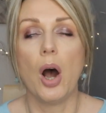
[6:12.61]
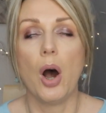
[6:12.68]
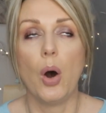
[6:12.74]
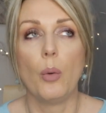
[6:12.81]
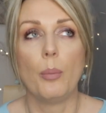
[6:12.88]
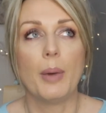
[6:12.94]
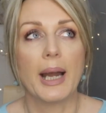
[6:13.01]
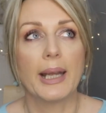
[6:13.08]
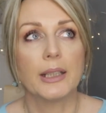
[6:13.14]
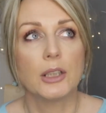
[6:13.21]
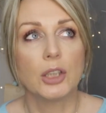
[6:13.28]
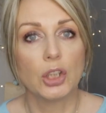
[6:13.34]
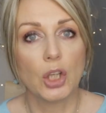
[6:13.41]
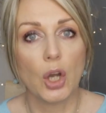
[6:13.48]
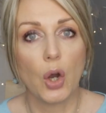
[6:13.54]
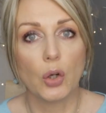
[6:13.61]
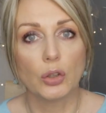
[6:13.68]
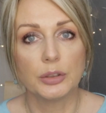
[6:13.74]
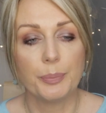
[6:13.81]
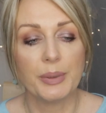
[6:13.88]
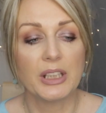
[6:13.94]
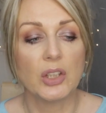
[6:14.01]
oh my
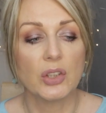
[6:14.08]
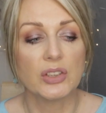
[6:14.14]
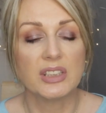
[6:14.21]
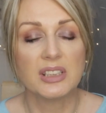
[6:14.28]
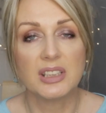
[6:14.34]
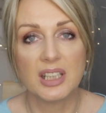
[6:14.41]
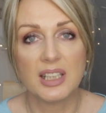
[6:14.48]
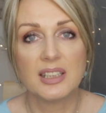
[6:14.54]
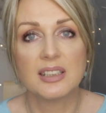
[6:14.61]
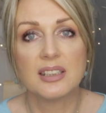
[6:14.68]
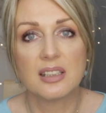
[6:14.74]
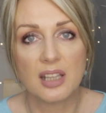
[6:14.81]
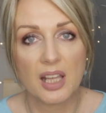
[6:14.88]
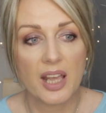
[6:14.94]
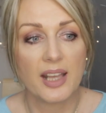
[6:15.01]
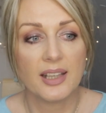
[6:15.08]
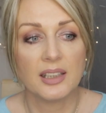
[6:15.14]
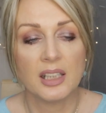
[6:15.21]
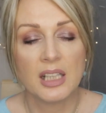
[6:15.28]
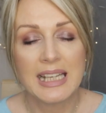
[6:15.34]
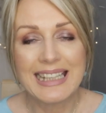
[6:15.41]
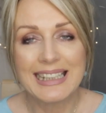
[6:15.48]
God, because this
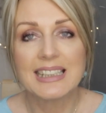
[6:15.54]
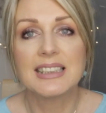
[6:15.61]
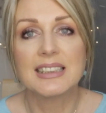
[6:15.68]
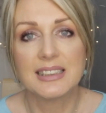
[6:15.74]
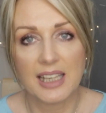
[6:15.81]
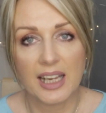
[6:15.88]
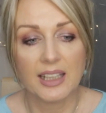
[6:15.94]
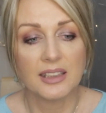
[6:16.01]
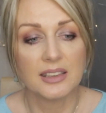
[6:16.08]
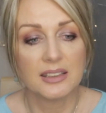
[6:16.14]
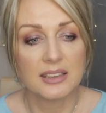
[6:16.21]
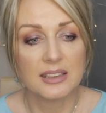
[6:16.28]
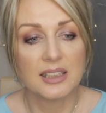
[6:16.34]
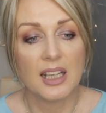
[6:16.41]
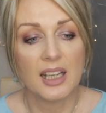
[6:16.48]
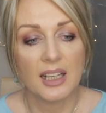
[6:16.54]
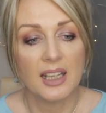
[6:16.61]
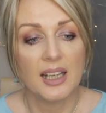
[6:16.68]
thing stings